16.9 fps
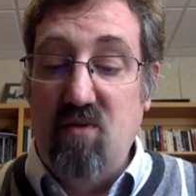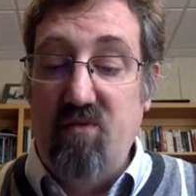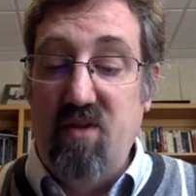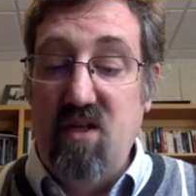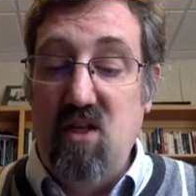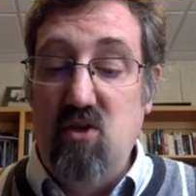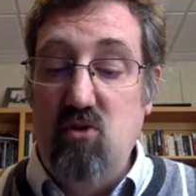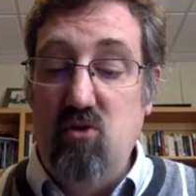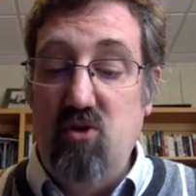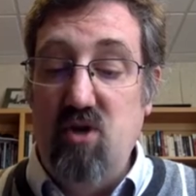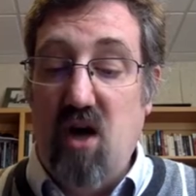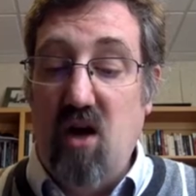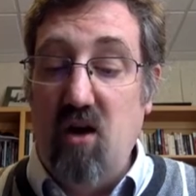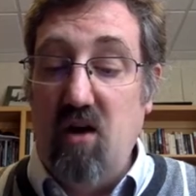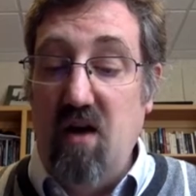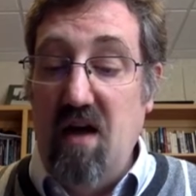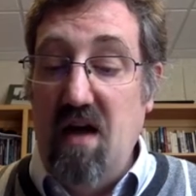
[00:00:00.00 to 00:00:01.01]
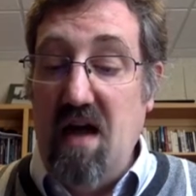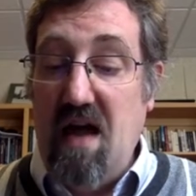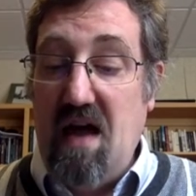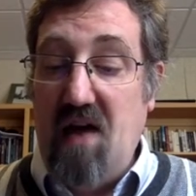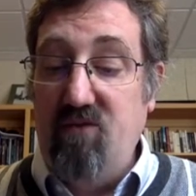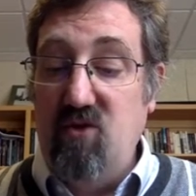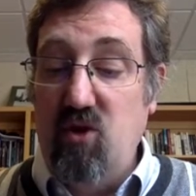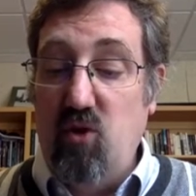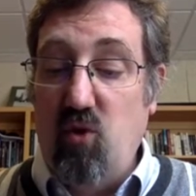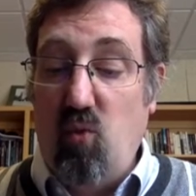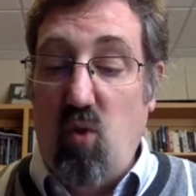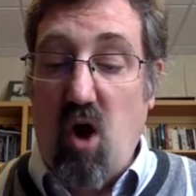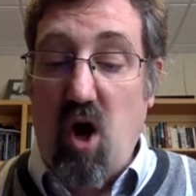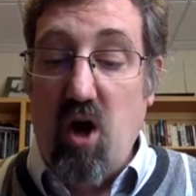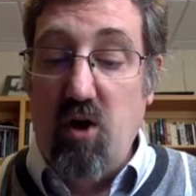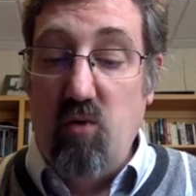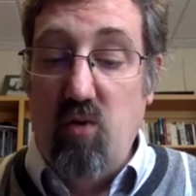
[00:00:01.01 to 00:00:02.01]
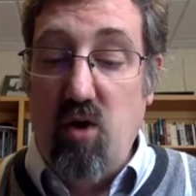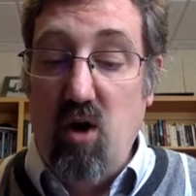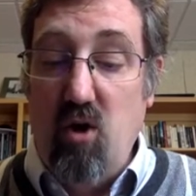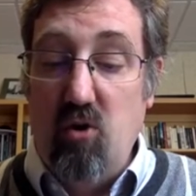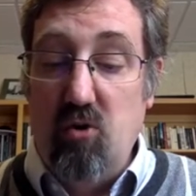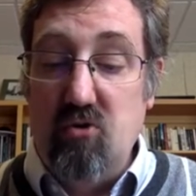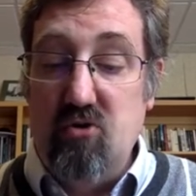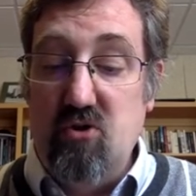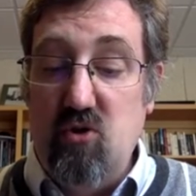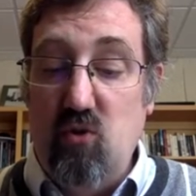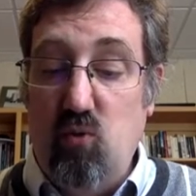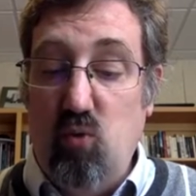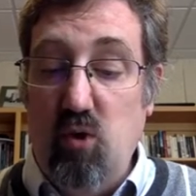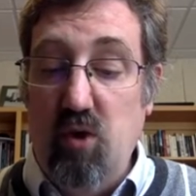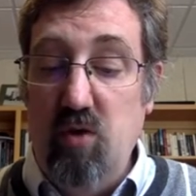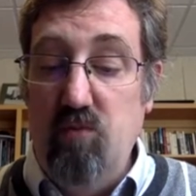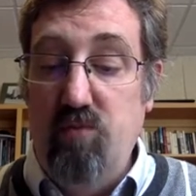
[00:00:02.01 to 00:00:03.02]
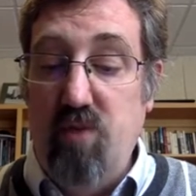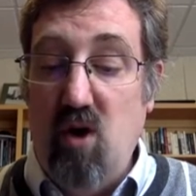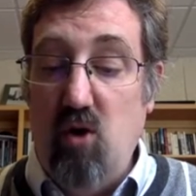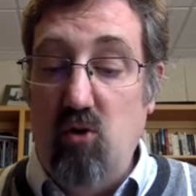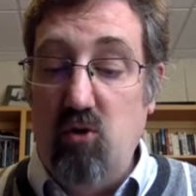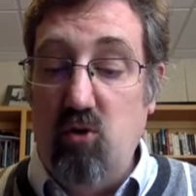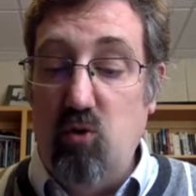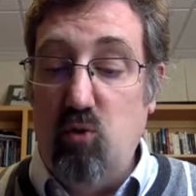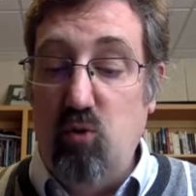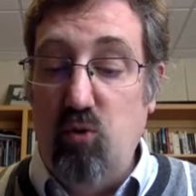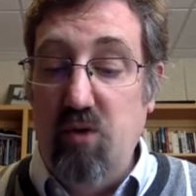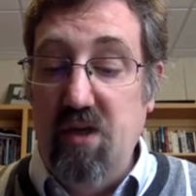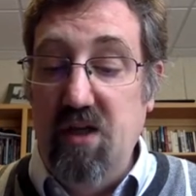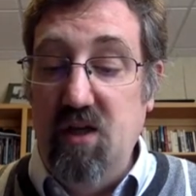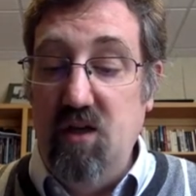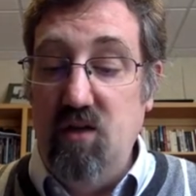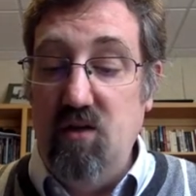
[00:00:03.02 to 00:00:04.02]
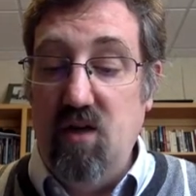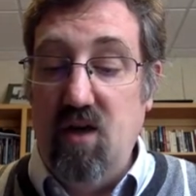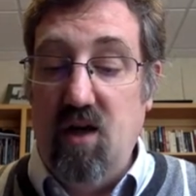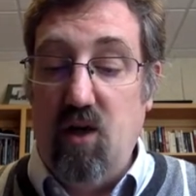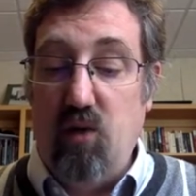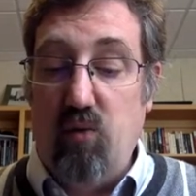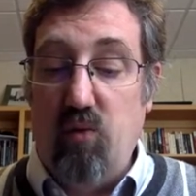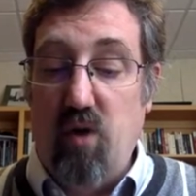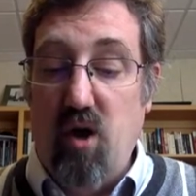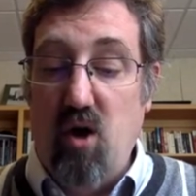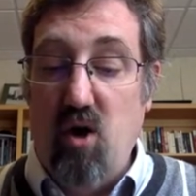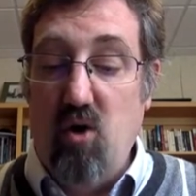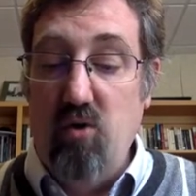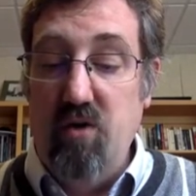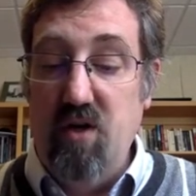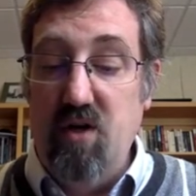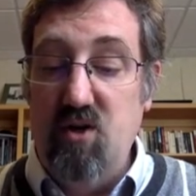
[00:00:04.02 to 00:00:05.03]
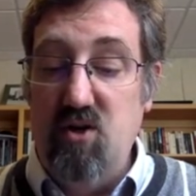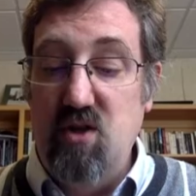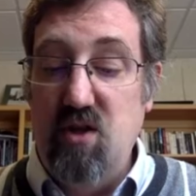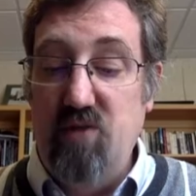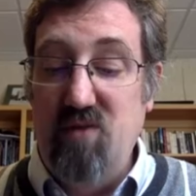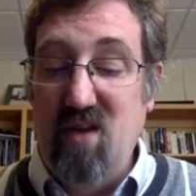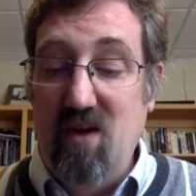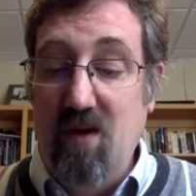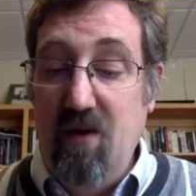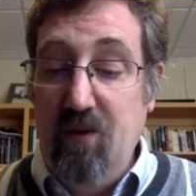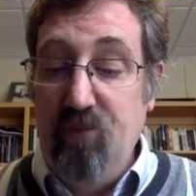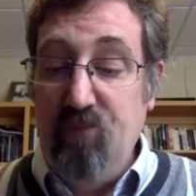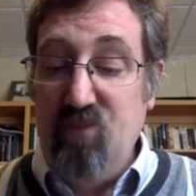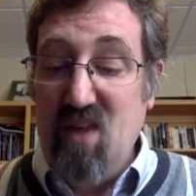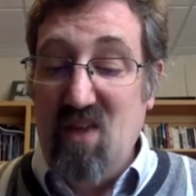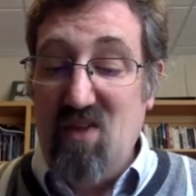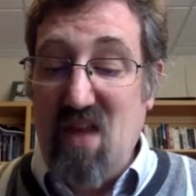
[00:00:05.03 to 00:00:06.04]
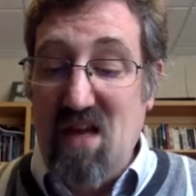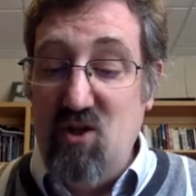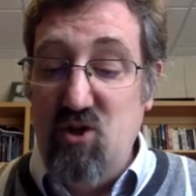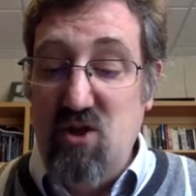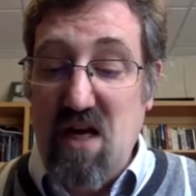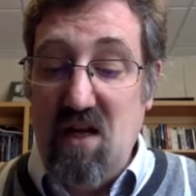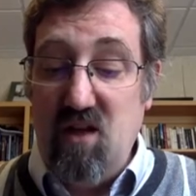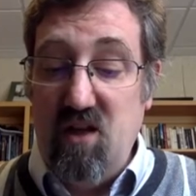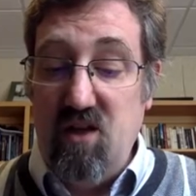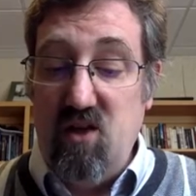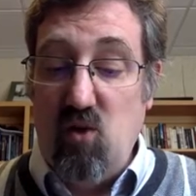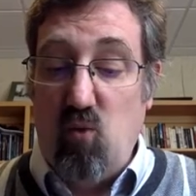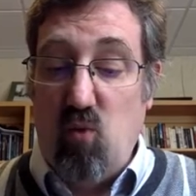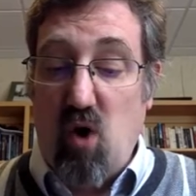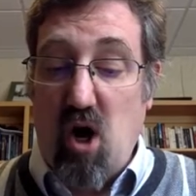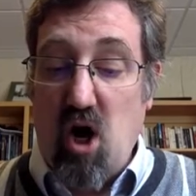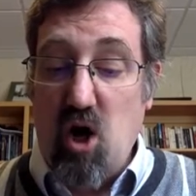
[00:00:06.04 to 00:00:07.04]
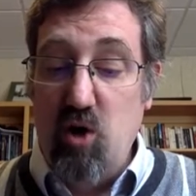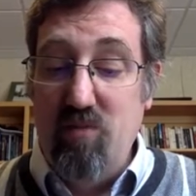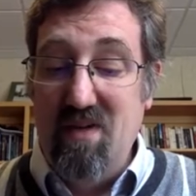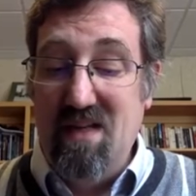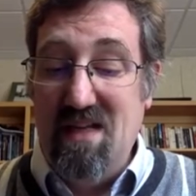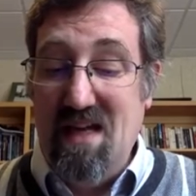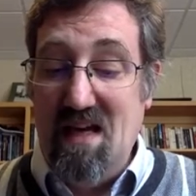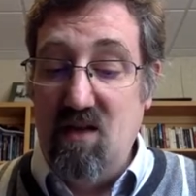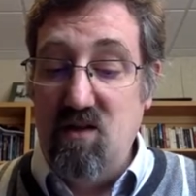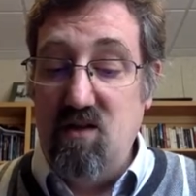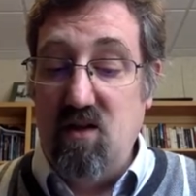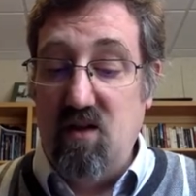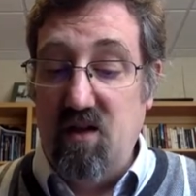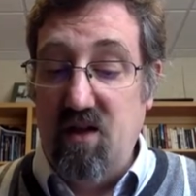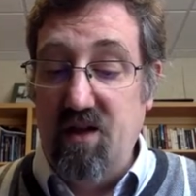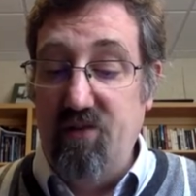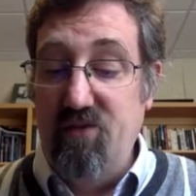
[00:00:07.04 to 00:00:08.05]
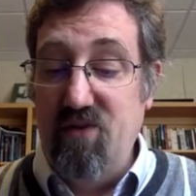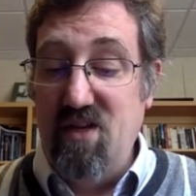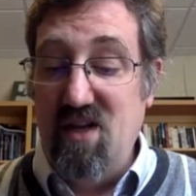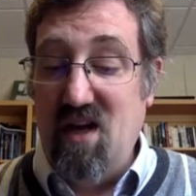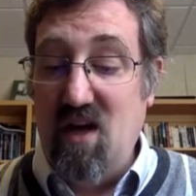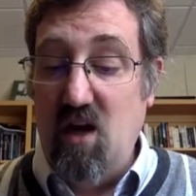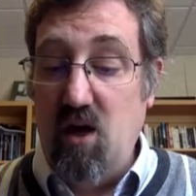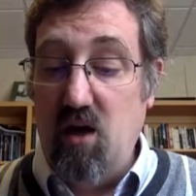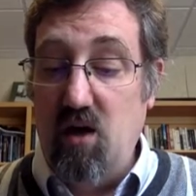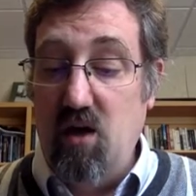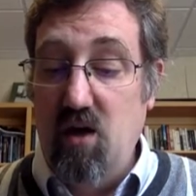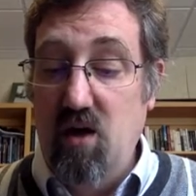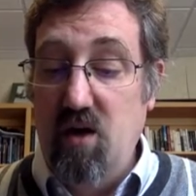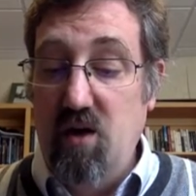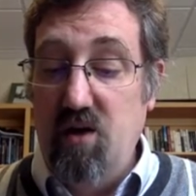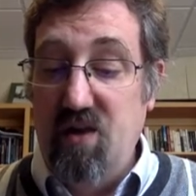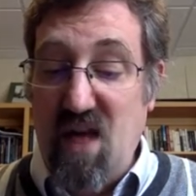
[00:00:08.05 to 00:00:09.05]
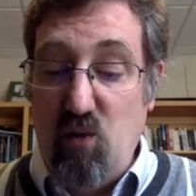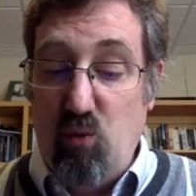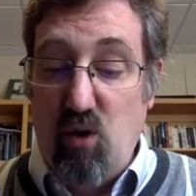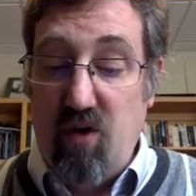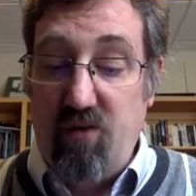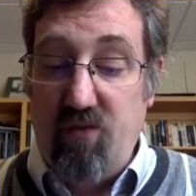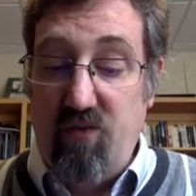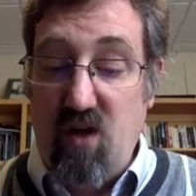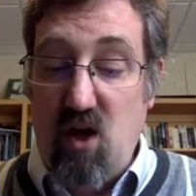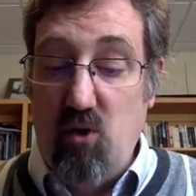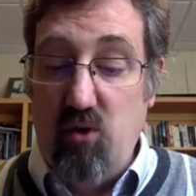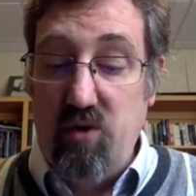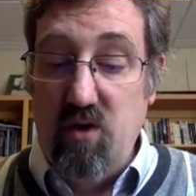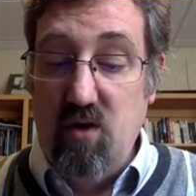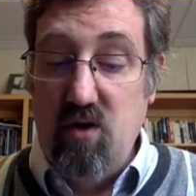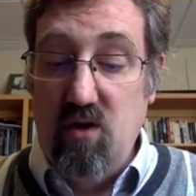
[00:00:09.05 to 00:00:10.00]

of the huge ark. After the water rose, the wooden boat creaked and groaned and shifted. Then gently the water began to lift the ark. They were afloat.